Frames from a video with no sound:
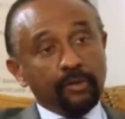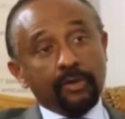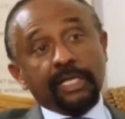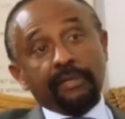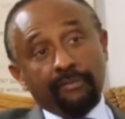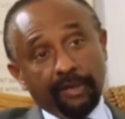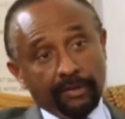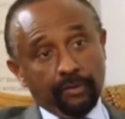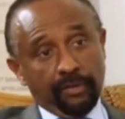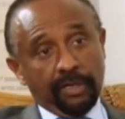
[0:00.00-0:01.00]
you get in
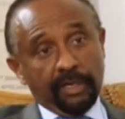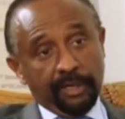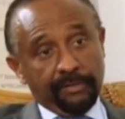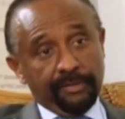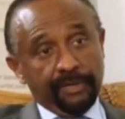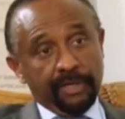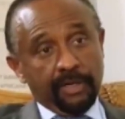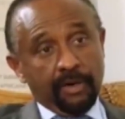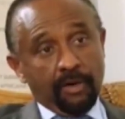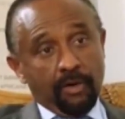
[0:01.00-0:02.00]
front of the curve
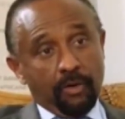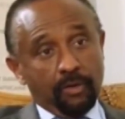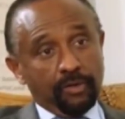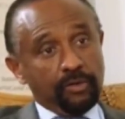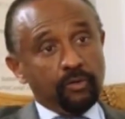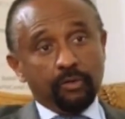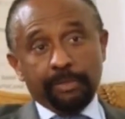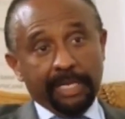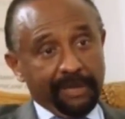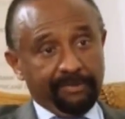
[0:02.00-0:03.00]
or you'll
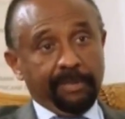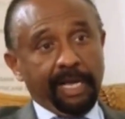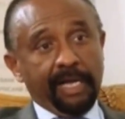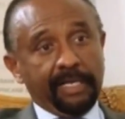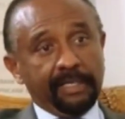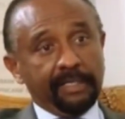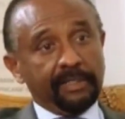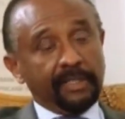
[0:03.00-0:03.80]
be left behind.